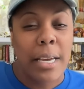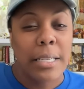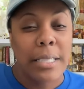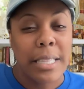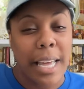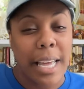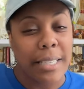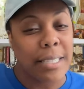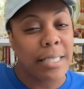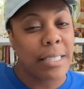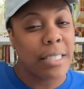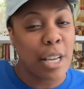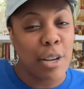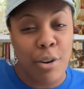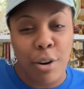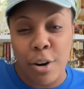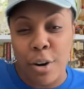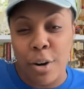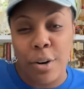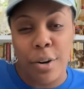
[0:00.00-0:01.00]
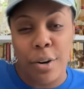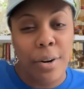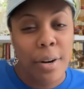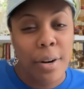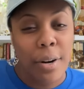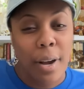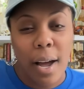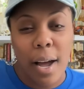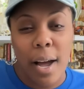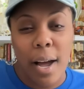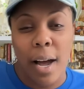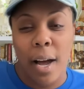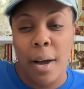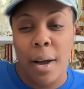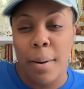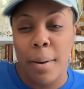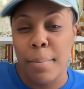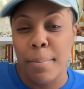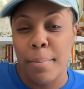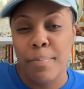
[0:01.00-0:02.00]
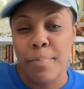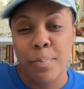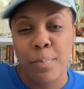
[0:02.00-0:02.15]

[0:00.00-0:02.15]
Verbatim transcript: that center, um,